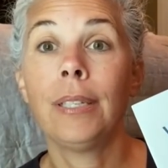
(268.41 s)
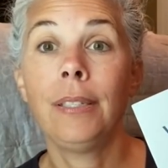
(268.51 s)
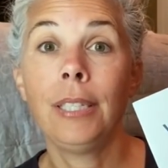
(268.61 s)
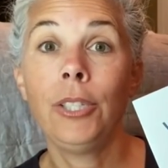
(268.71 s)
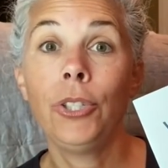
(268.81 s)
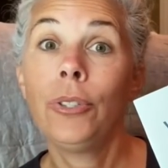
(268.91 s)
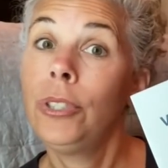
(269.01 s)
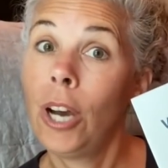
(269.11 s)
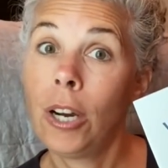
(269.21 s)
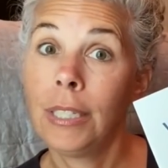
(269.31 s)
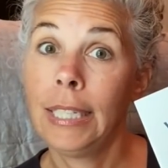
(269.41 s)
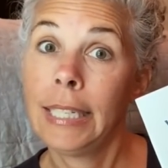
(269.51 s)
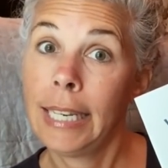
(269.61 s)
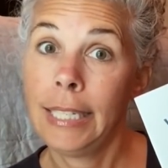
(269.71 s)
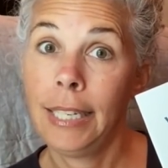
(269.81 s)
Essential Dog D N
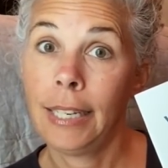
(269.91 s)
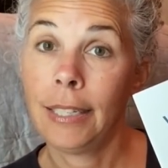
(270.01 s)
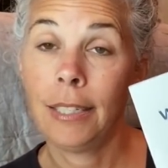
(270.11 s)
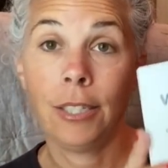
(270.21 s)
A Test.